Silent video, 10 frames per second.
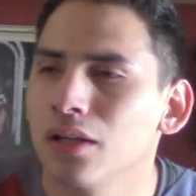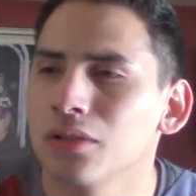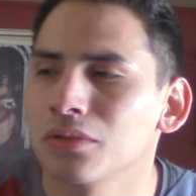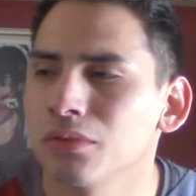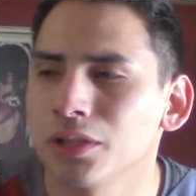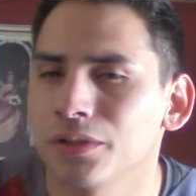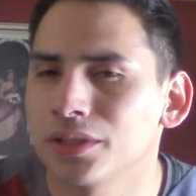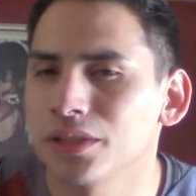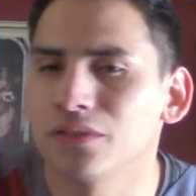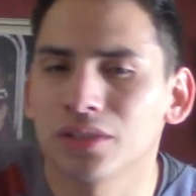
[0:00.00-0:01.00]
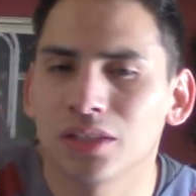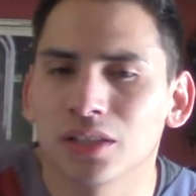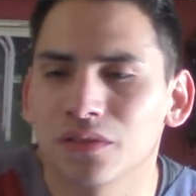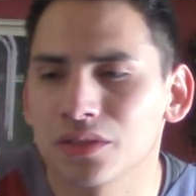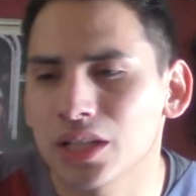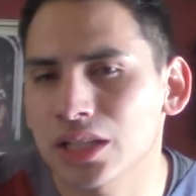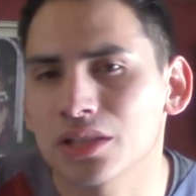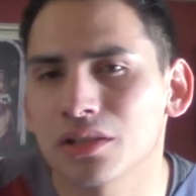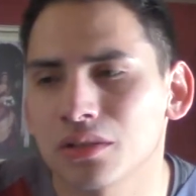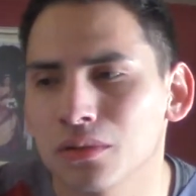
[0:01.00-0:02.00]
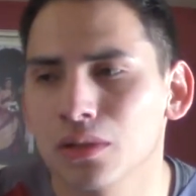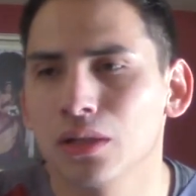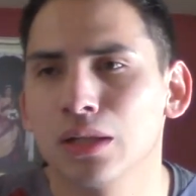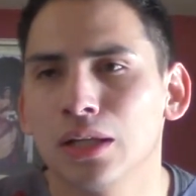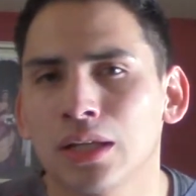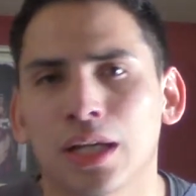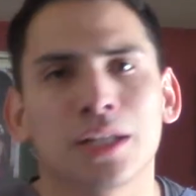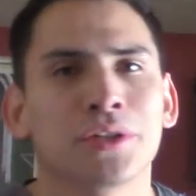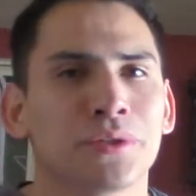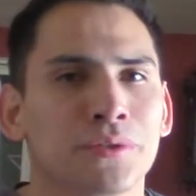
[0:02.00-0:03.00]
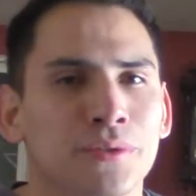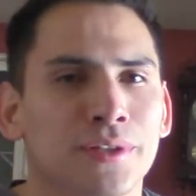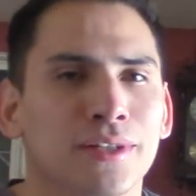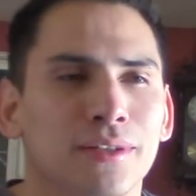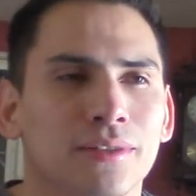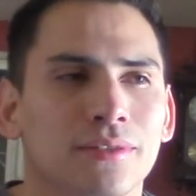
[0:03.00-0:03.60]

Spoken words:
So when they receive C. diff, it's actually kind of due to